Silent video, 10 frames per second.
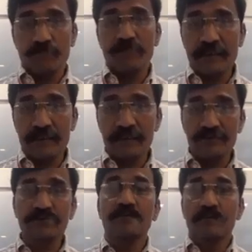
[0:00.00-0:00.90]
where
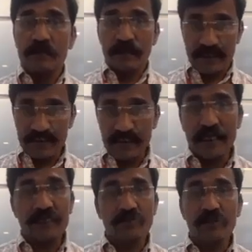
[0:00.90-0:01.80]
this
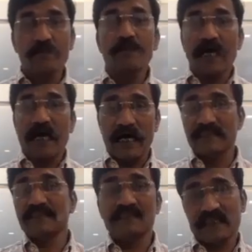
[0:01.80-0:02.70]
retinaculum
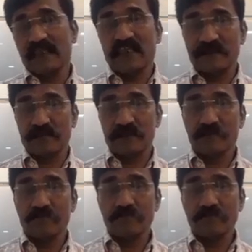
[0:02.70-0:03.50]
has its attachment.